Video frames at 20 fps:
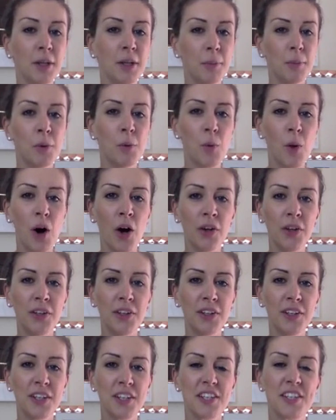Number 1,
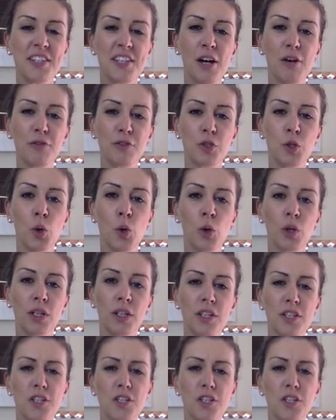self-talk.